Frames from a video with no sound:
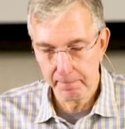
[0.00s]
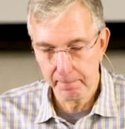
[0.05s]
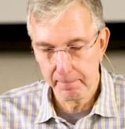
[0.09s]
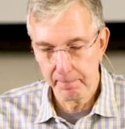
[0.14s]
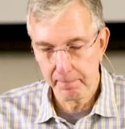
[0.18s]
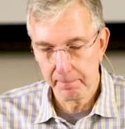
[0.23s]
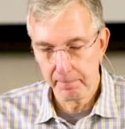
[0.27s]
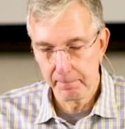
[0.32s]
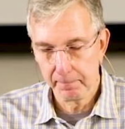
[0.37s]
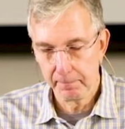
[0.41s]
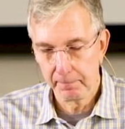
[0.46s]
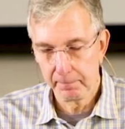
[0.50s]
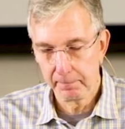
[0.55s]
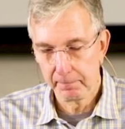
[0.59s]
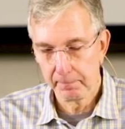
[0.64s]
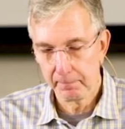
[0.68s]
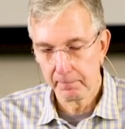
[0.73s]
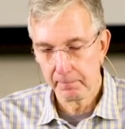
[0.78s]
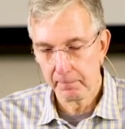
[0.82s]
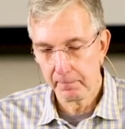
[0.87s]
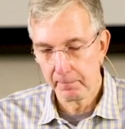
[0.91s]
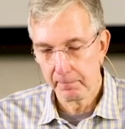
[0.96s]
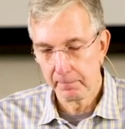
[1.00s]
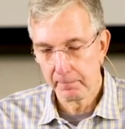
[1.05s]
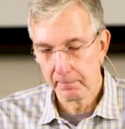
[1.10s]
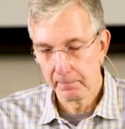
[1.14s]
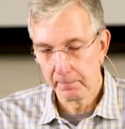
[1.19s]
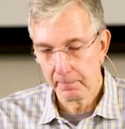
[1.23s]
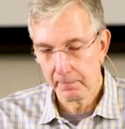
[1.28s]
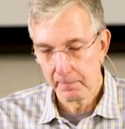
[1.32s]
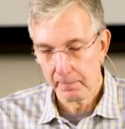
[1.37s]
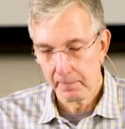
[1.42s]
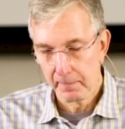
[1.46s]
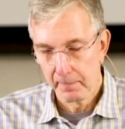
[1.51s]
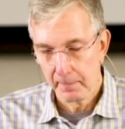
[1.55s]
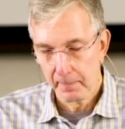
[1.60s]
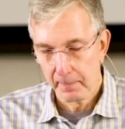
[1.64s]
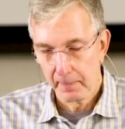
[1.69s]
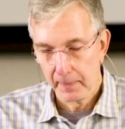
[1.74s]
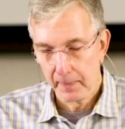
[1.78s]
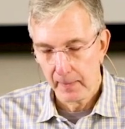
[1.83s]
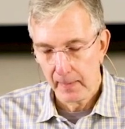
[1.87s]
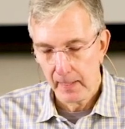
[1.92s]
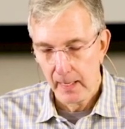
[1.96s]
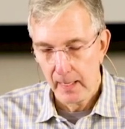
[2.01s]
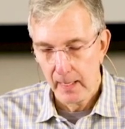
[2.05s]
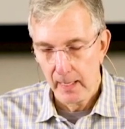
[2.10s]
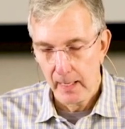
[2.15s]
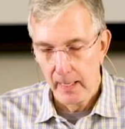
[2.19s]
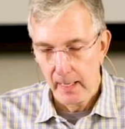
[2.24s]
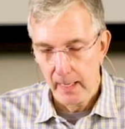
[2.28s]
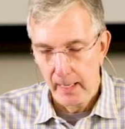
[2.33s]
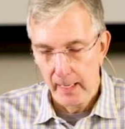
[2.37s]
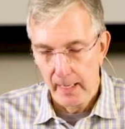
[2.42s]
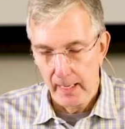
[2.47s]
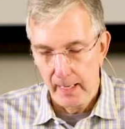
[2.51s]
(silence)